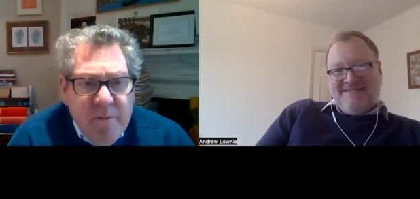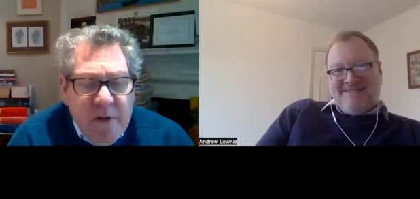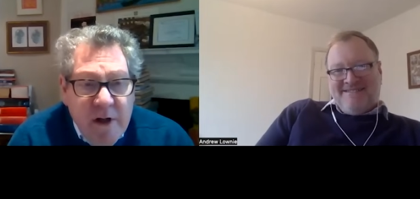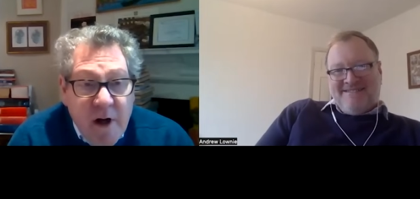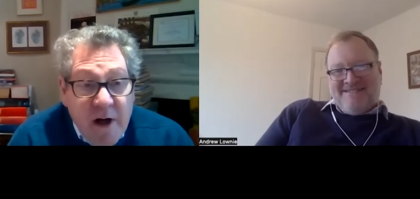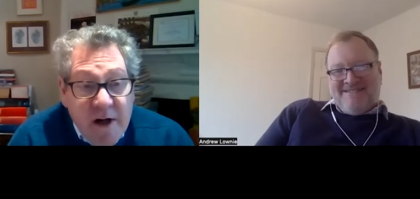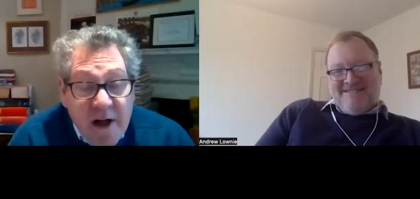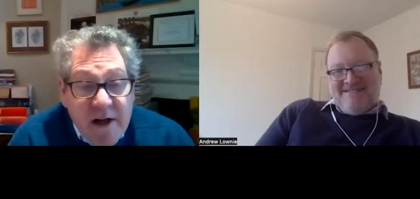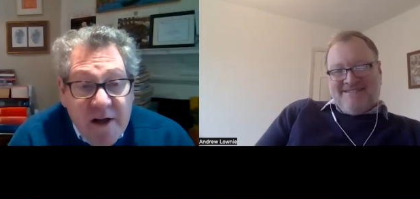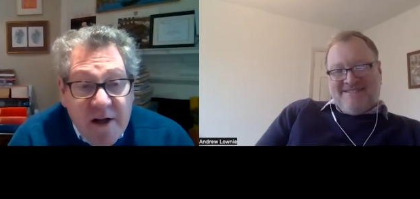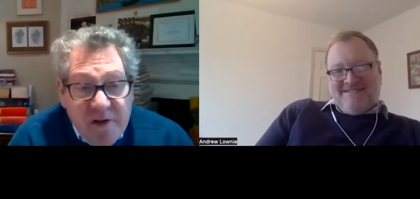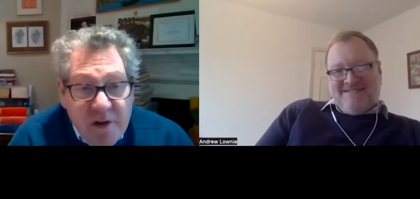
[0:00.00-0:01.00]
Speaker 1: you know, and I'd
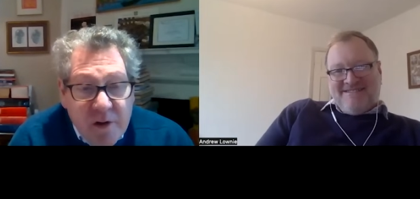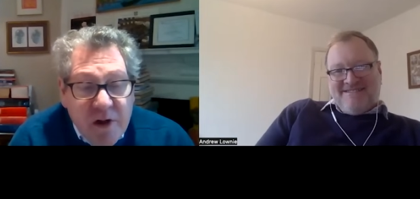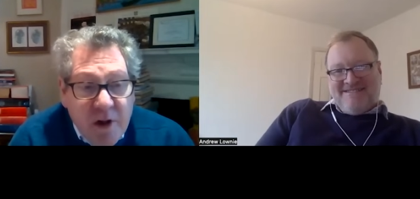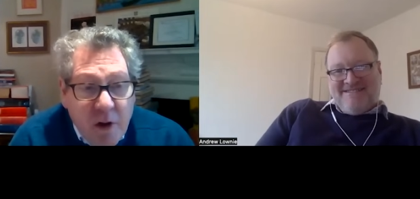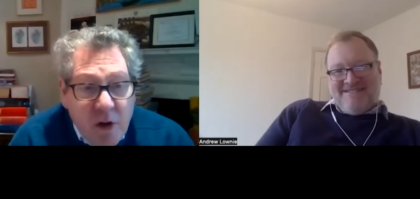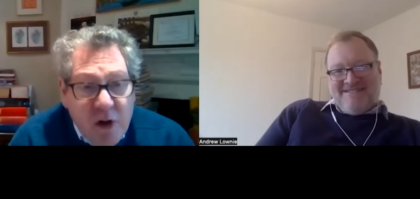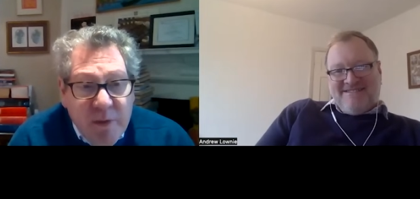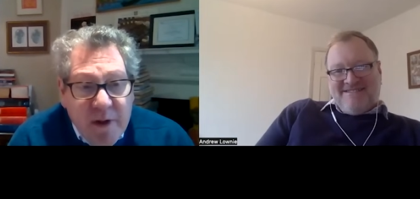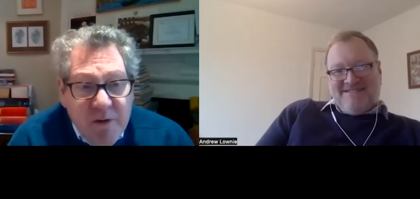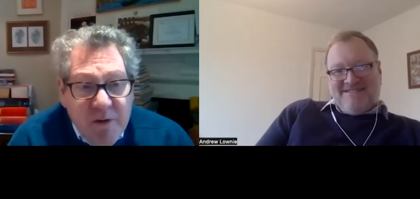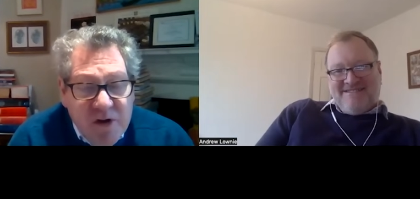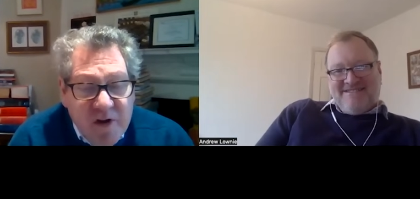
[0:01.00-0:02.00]
like to look at Lockerbie,
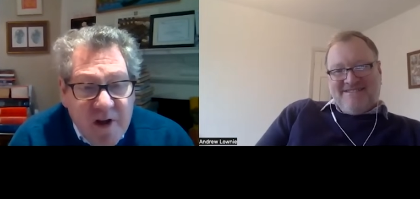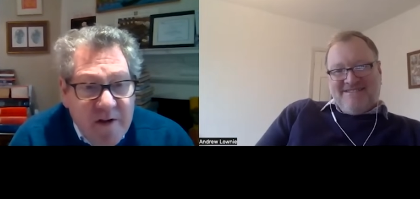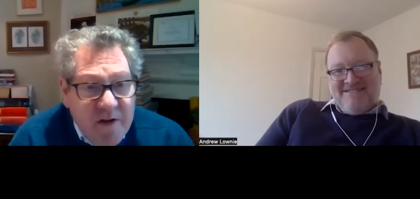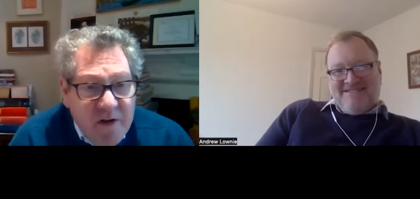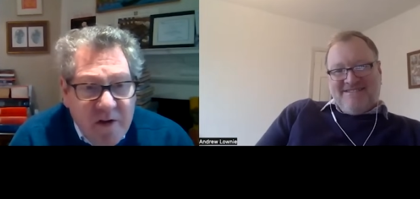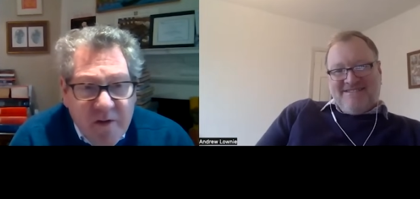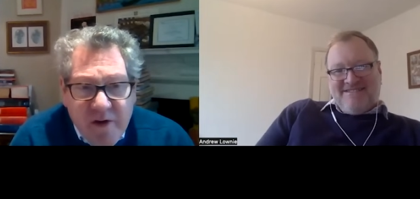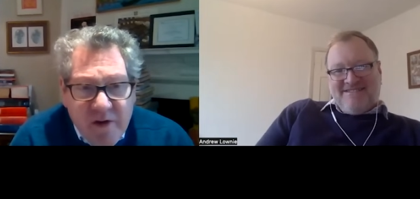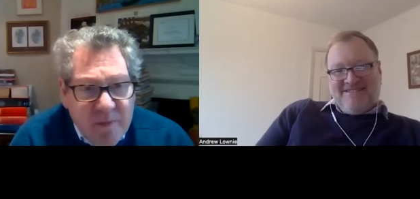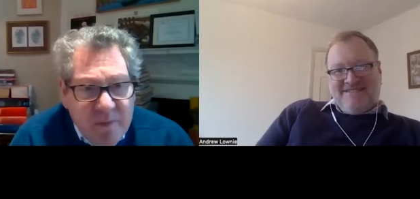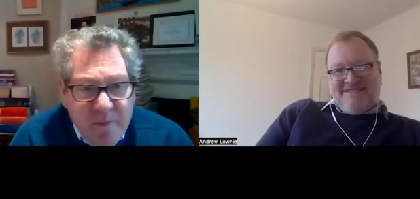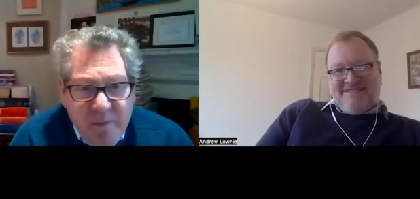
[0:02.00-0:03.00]
which again, there's a, there's
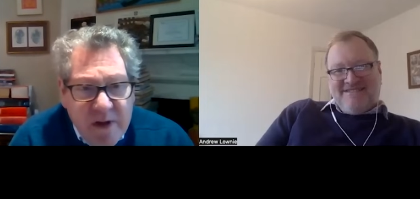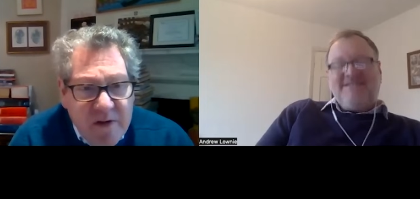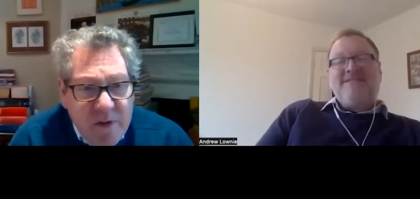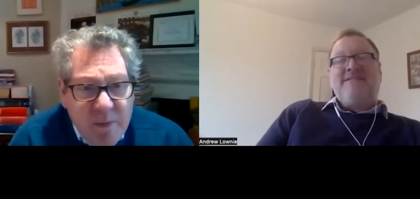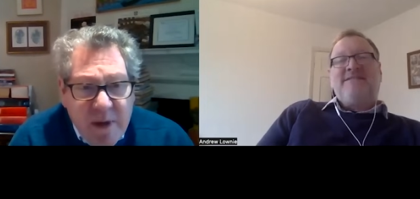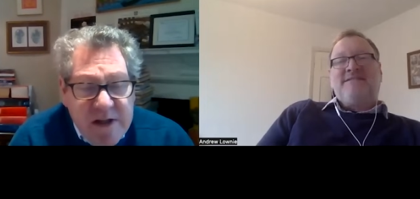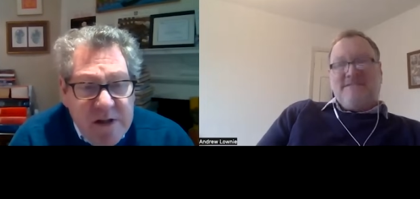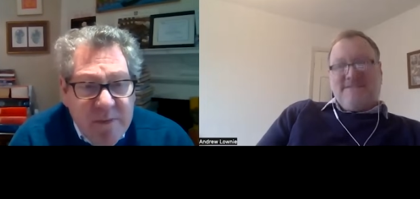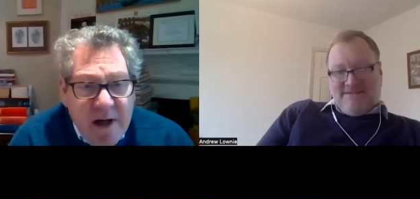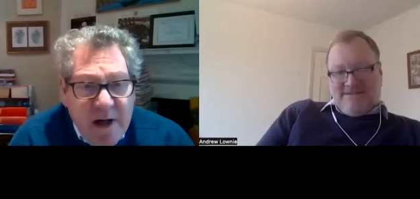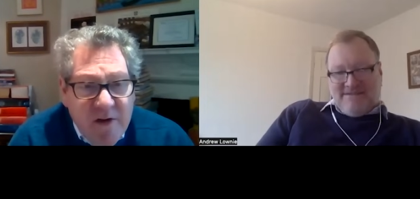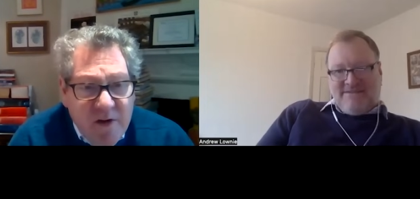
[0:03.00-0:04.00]
a big debate
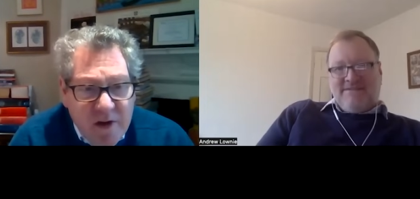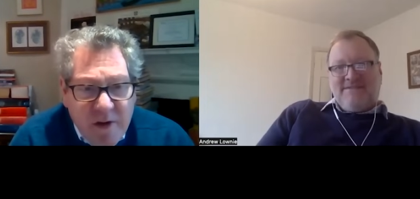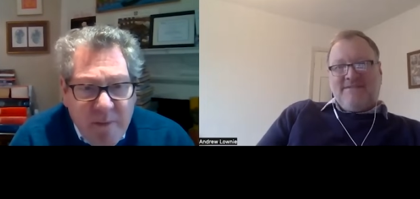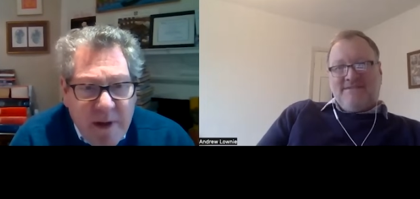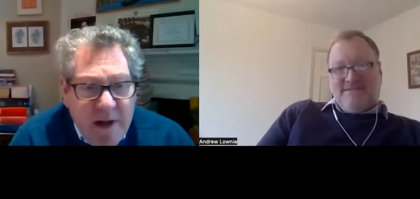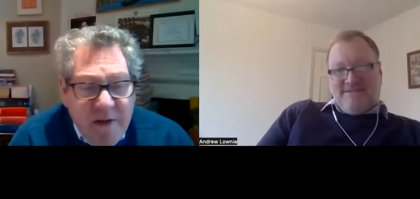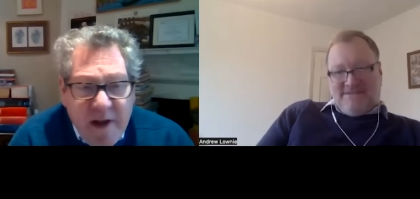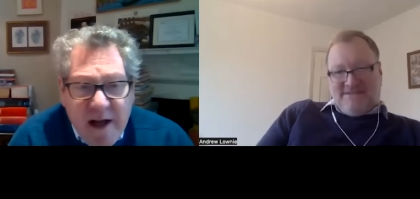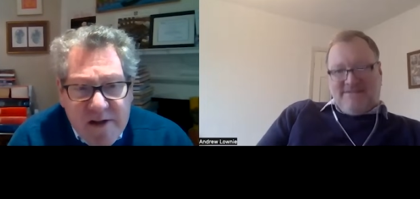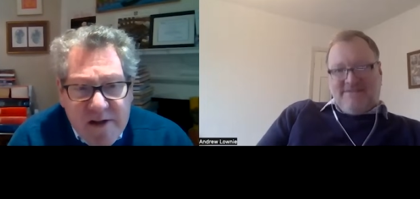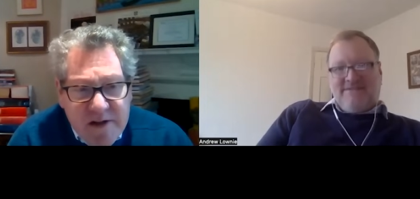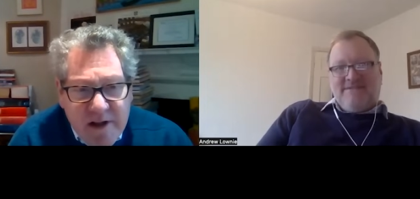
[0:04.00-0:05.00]
about about
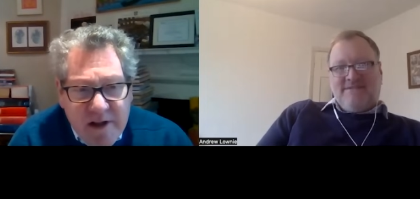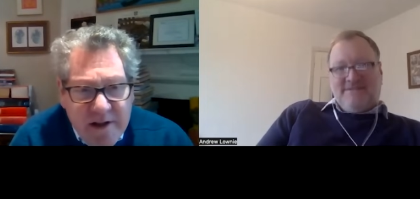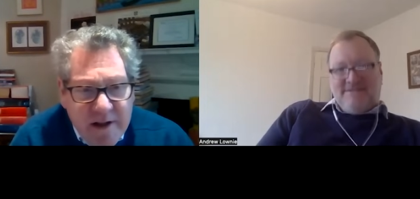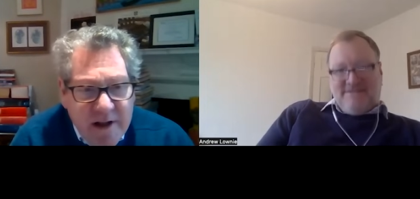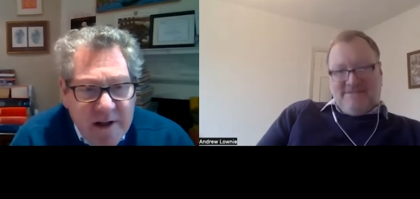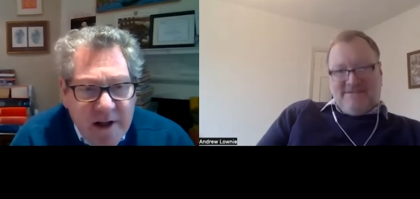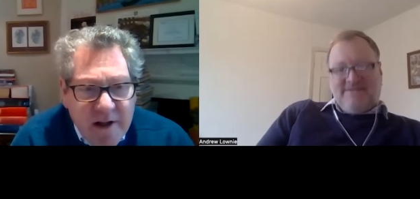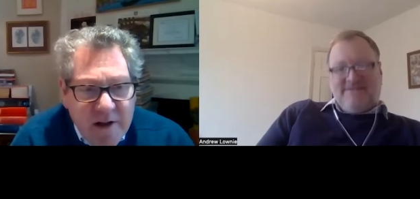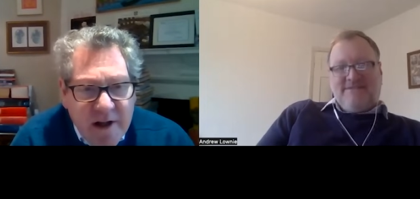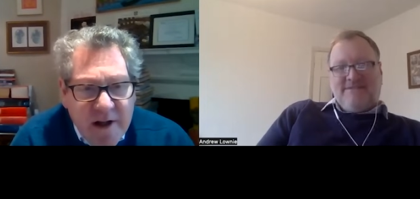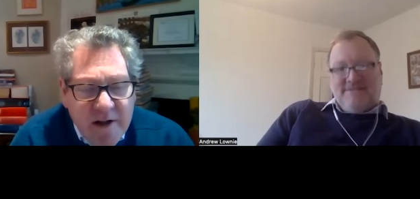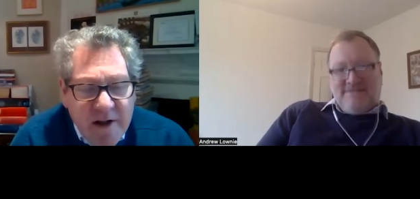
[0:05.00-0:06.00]
that, and and and and
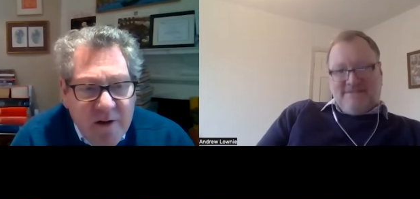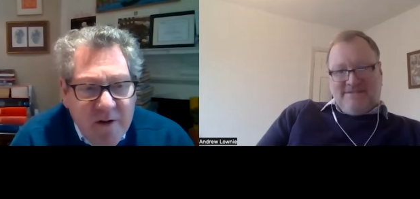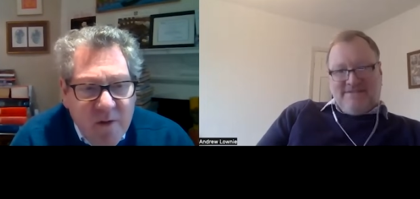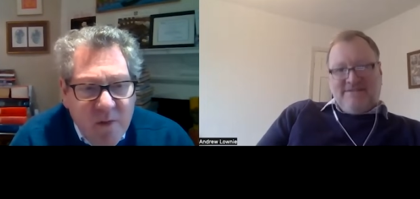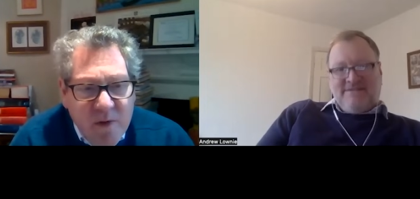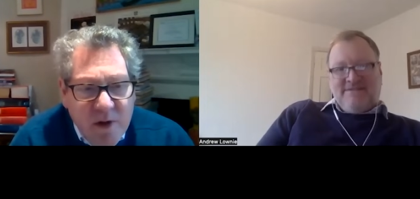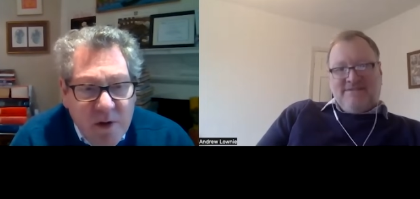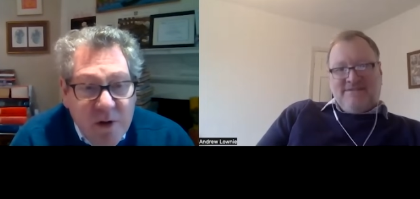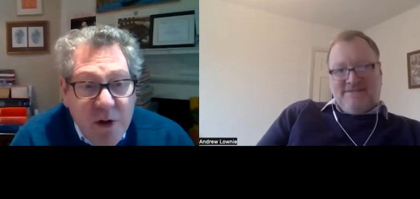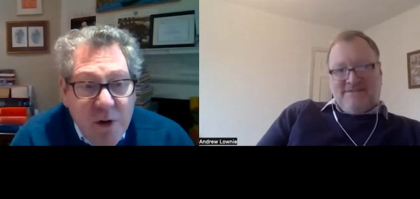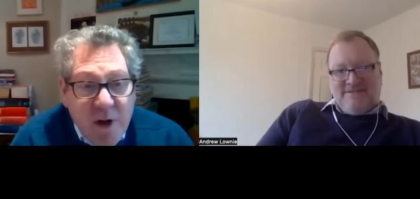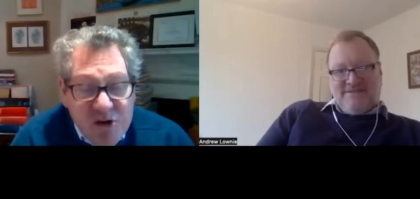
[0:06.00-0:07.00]
and, and you know
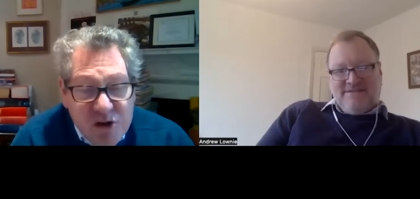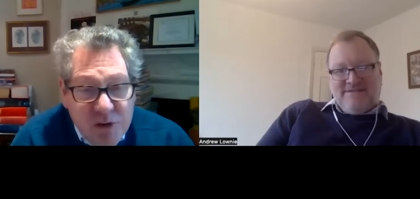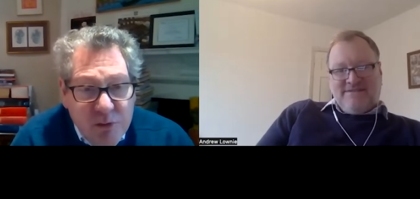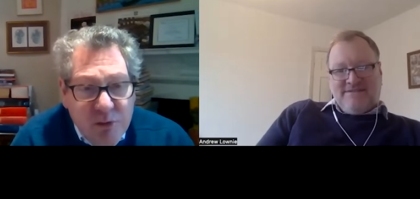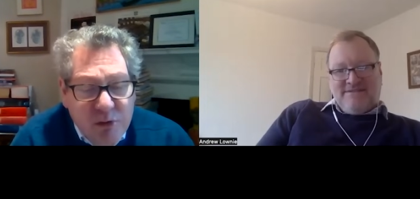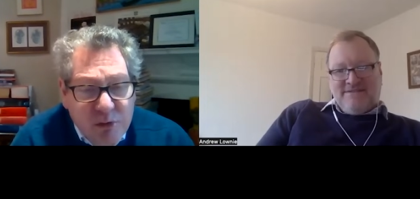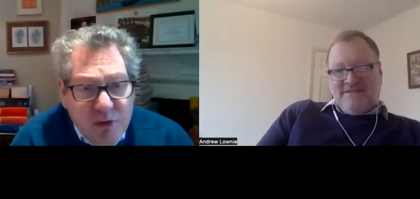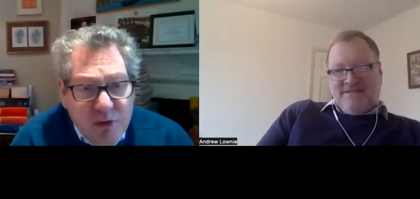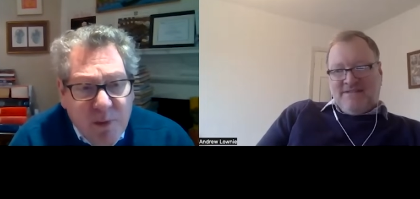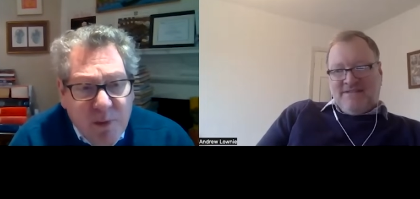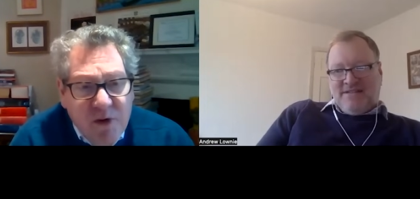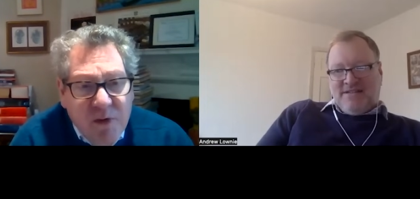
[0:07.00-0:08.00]
who actually was
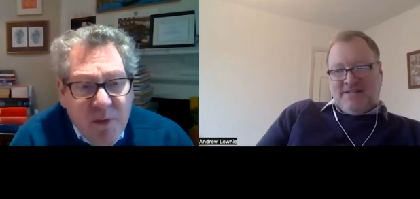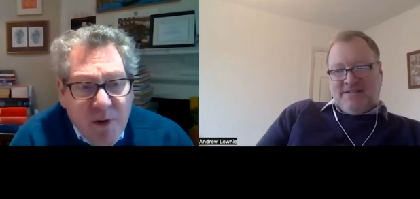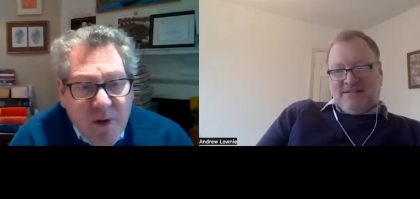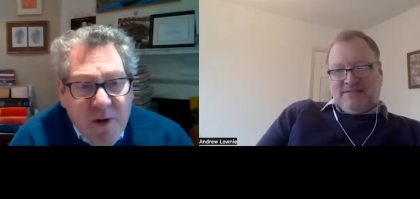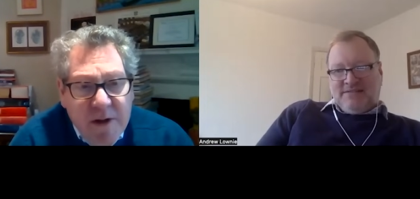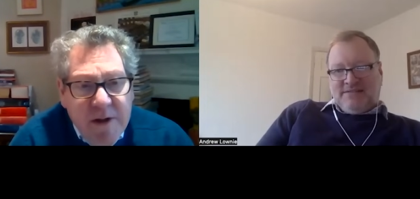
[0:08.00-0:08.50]
responsible.